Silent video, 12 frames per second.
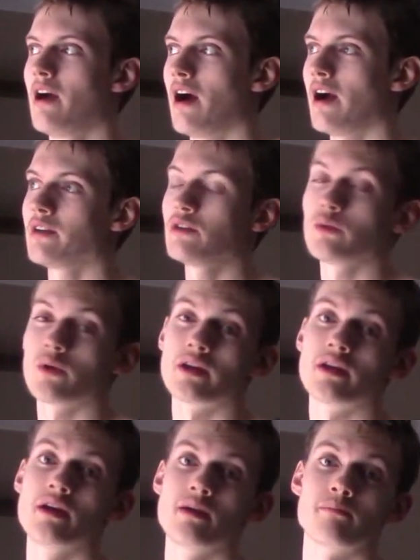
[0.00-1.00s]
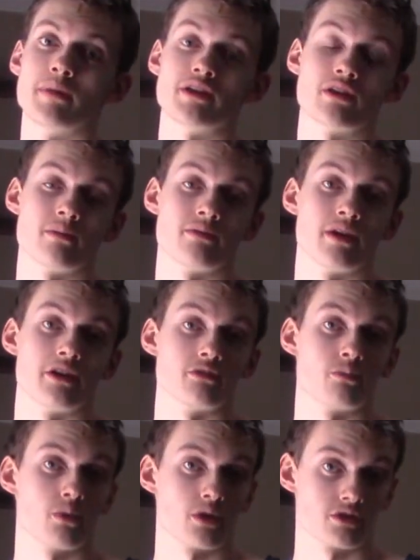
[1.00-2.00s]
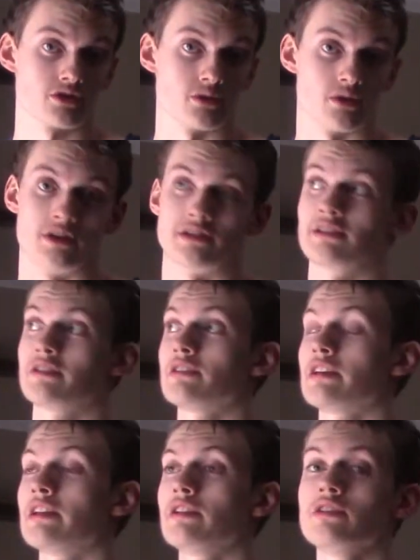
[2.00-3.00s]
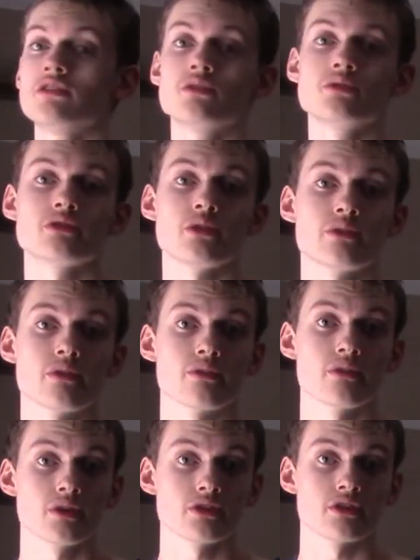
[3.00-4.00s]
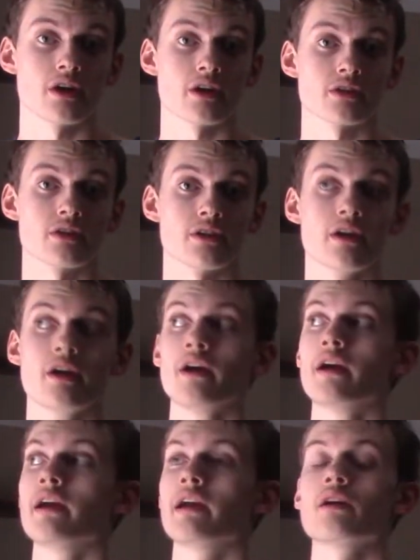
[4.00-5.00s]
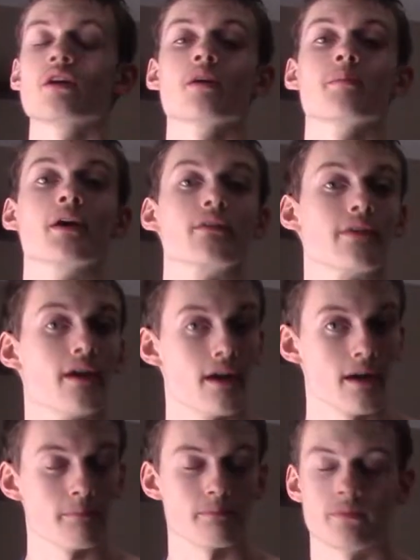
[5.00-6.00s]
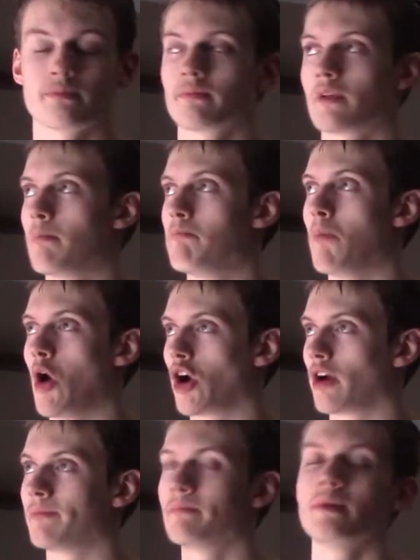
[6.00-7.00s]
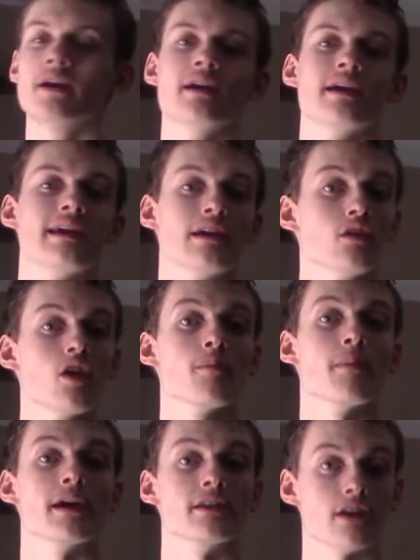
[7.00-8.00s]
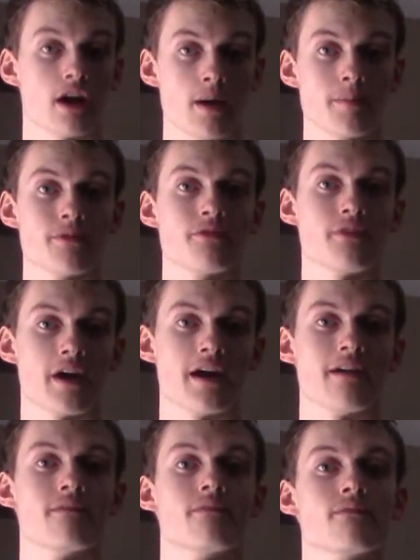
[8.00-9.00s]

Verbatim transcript: I'm doing my top five worst stories. And since I didn't do so for First Doctor, here are my top more. Here are my top five